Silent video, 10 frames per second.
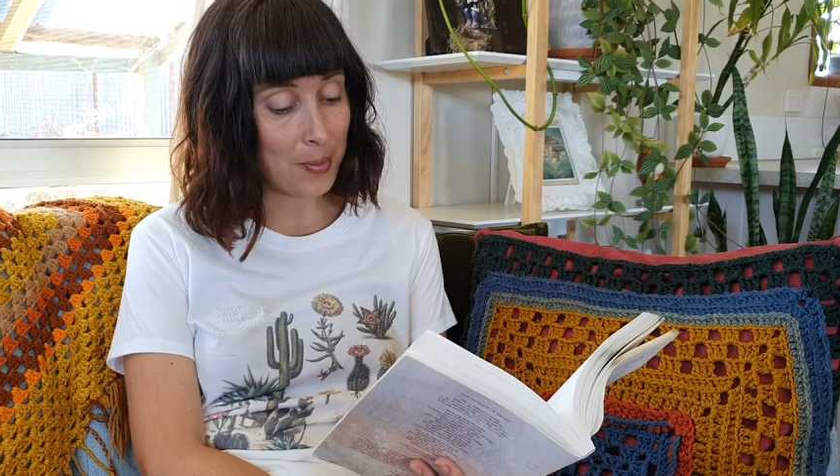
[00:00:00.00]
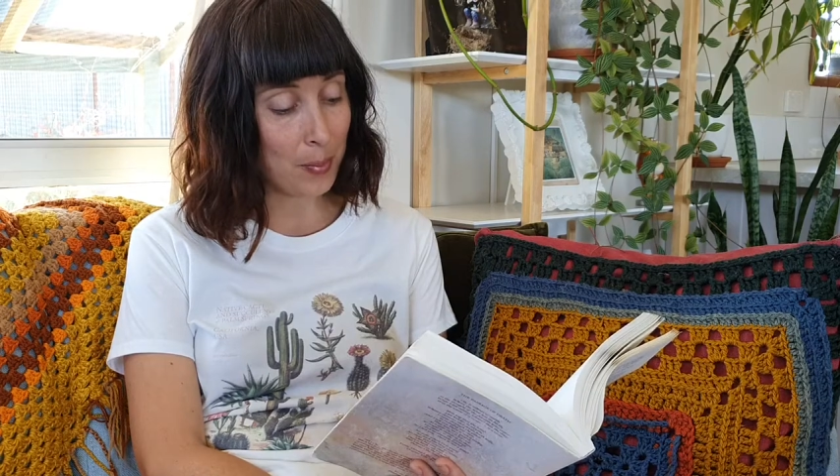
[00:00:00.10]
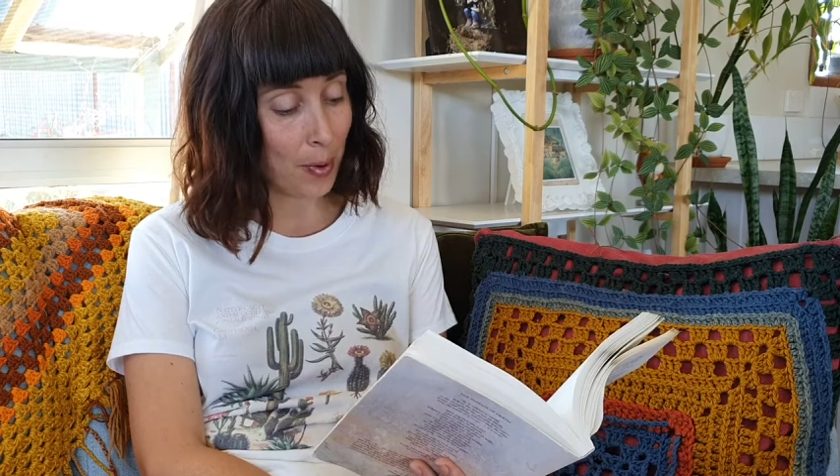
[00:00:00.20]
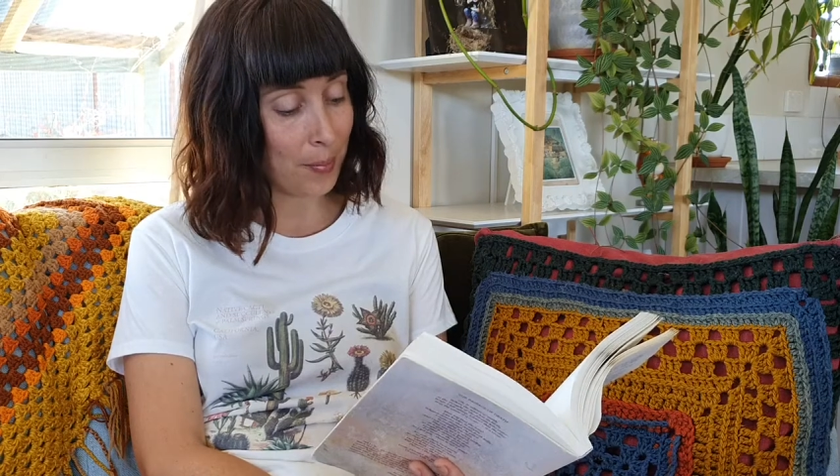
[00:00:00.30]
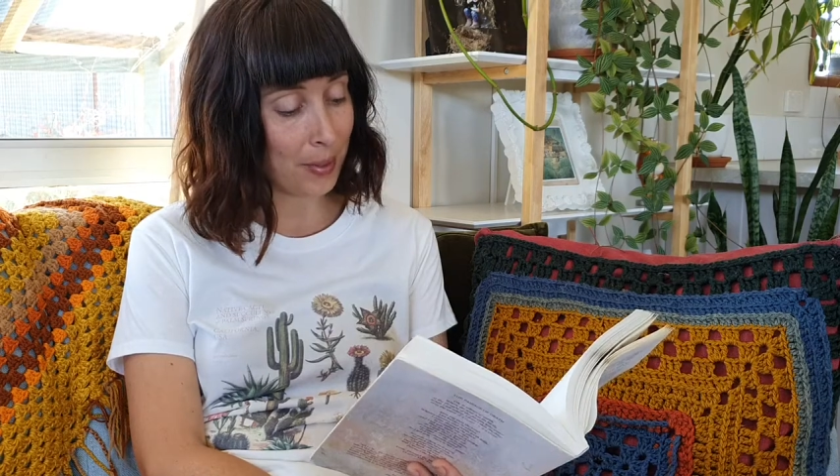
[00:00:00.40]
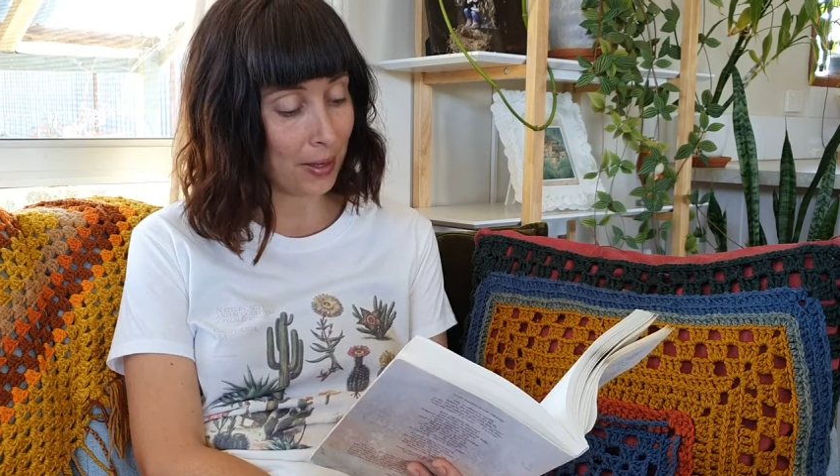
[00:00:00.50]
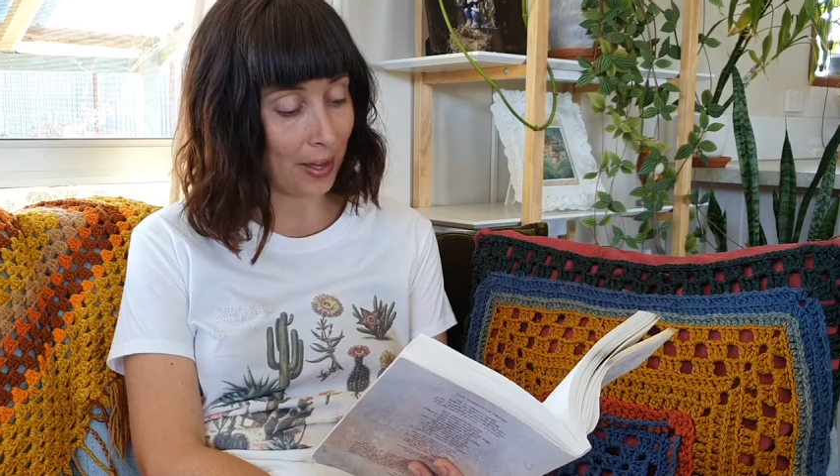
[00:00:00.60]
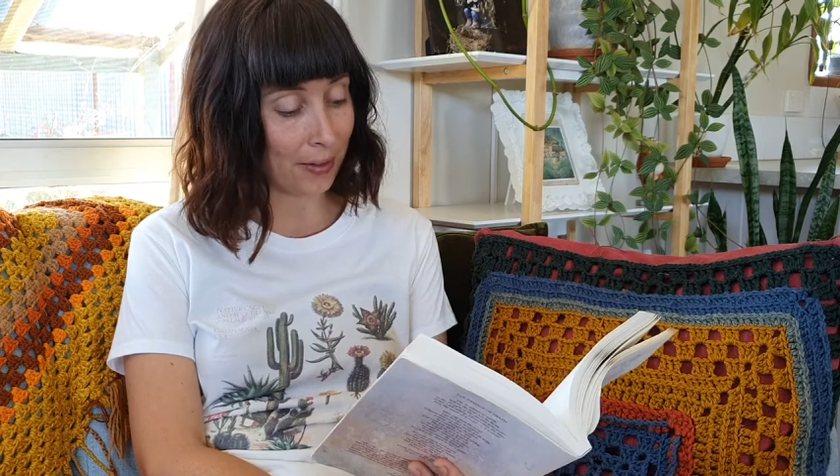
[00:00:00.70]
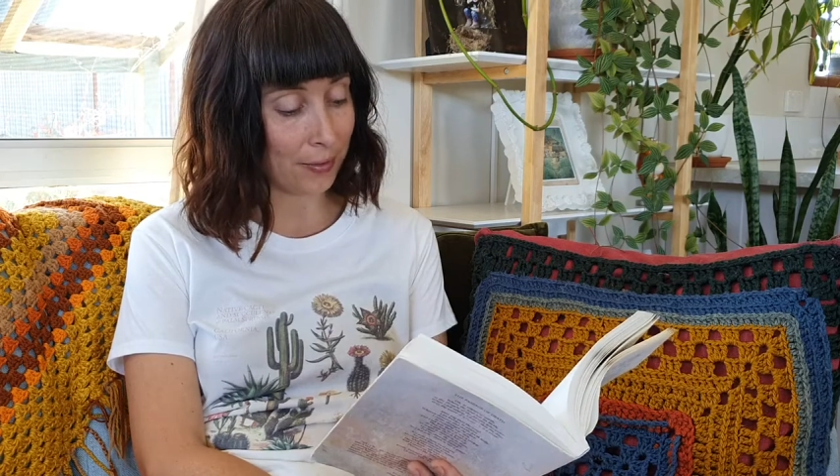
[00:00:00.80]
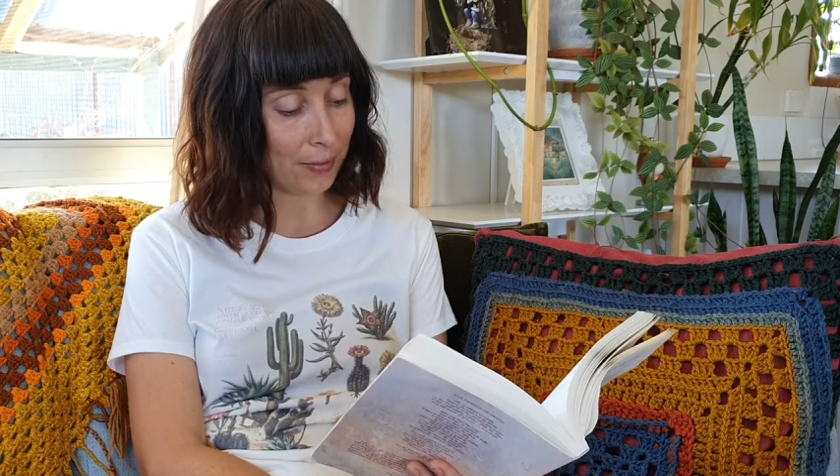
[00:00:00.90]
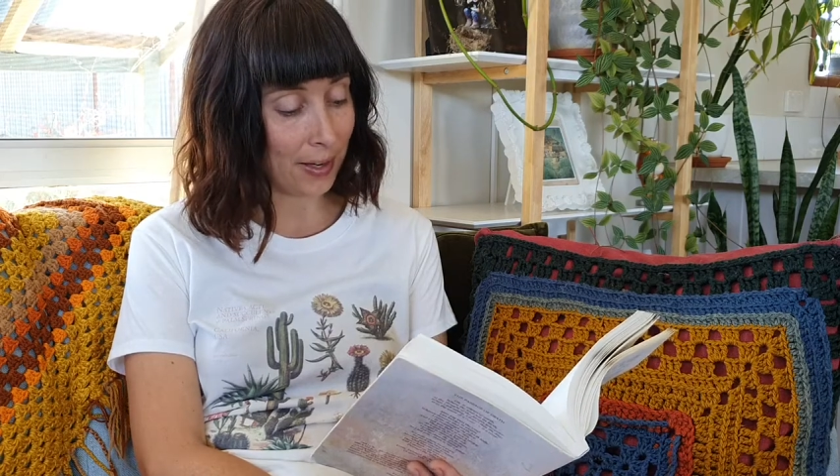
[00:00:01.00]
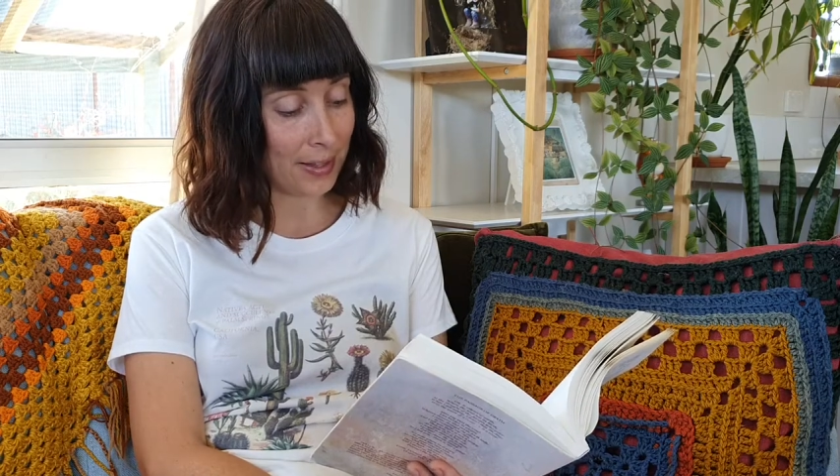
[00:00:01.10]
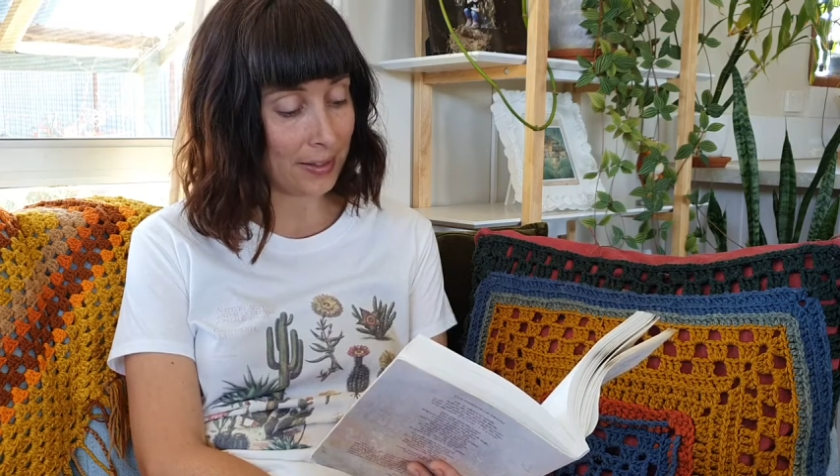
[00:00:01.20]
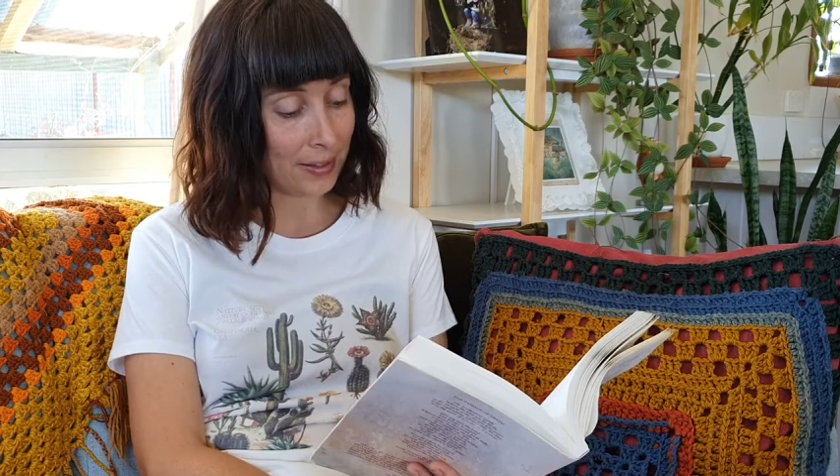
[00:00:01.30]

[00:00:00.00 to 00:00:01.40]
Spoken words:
upon me like a flood,